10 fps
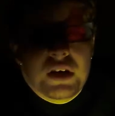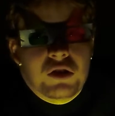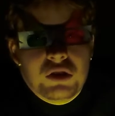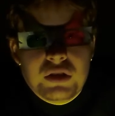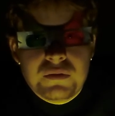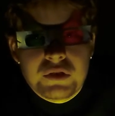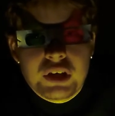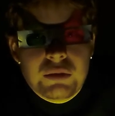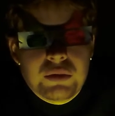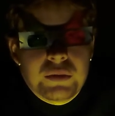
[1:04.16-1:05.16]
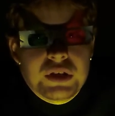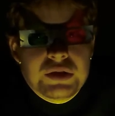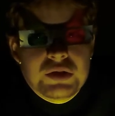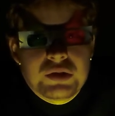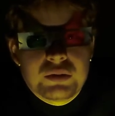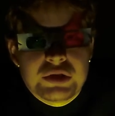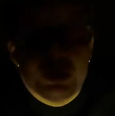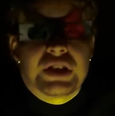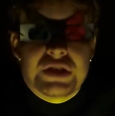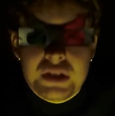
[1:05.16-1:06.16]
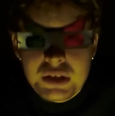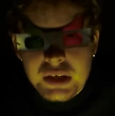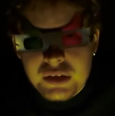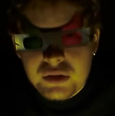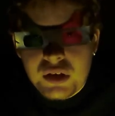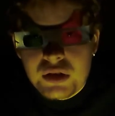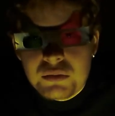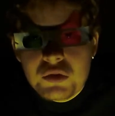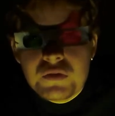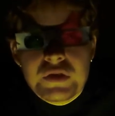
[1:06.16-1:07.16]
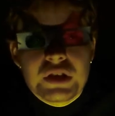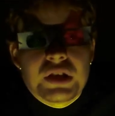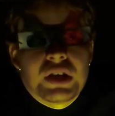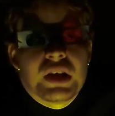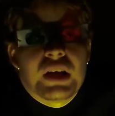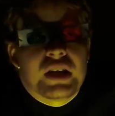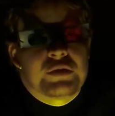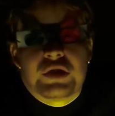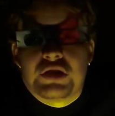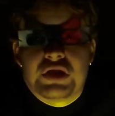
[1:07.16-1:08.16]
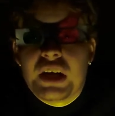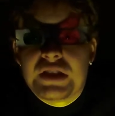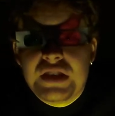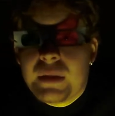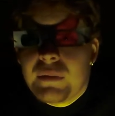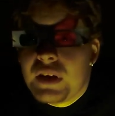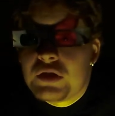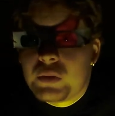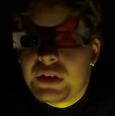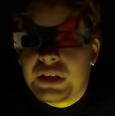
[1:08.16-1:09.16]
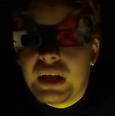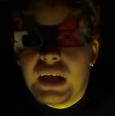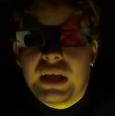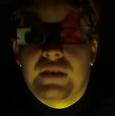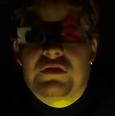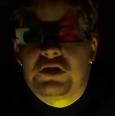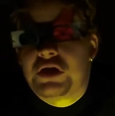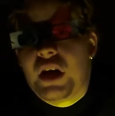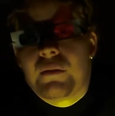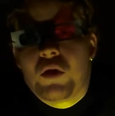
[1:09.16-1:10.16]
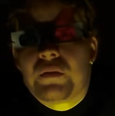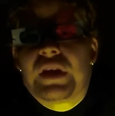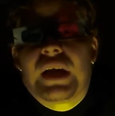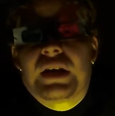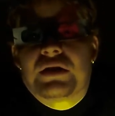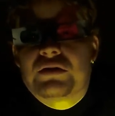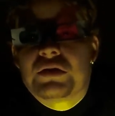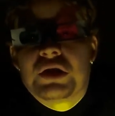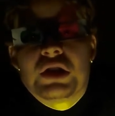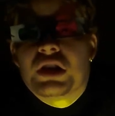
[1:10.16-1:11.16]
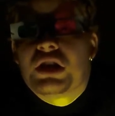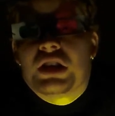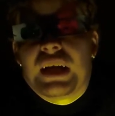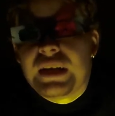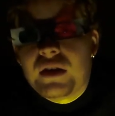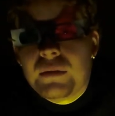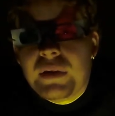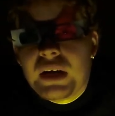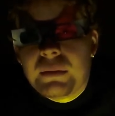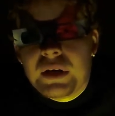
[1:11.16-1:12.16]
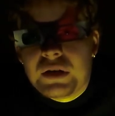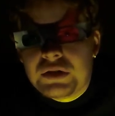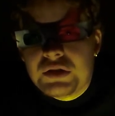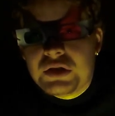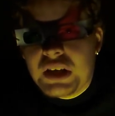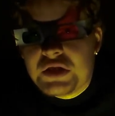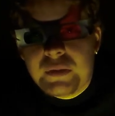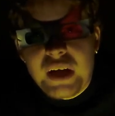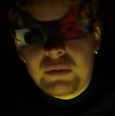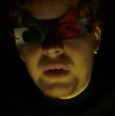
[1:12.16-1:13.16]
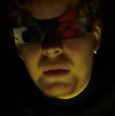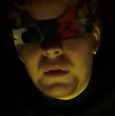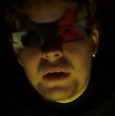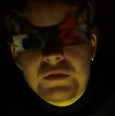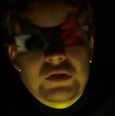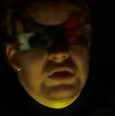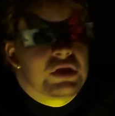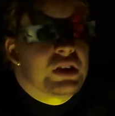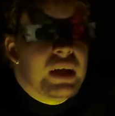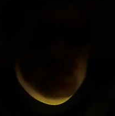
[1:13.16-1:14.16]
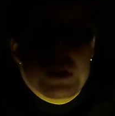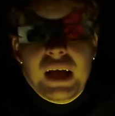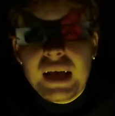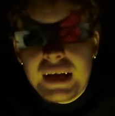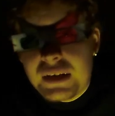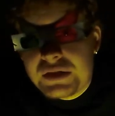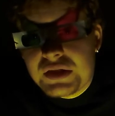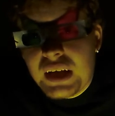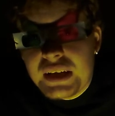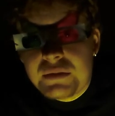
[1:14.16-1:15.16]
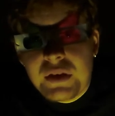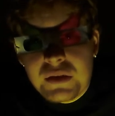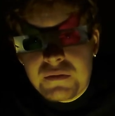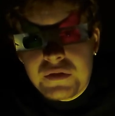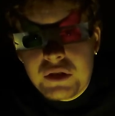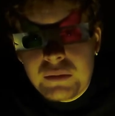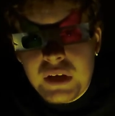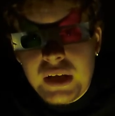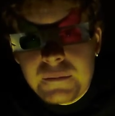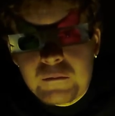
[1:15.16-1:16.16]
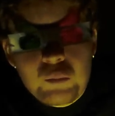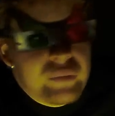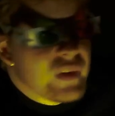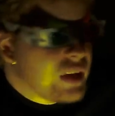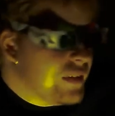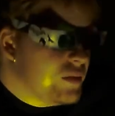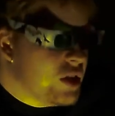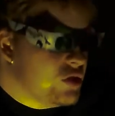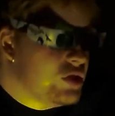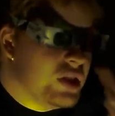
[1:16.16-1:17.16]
that made her leave for a couple months. Which they tell you later on in the movie. That's because she got attacked by this weird guy after she came home late and got yelled at by her parents, got smacked by her mom, so she left to hide outside to make him feel bad. And then